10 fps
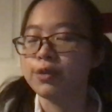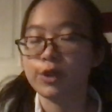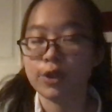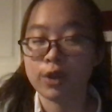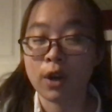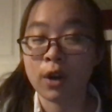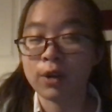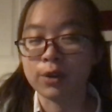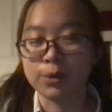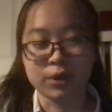for your
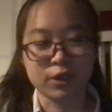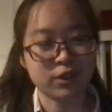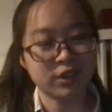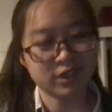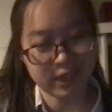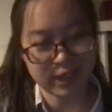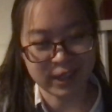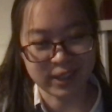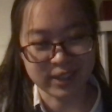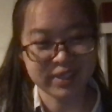hard work,
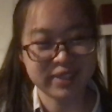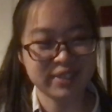Alex.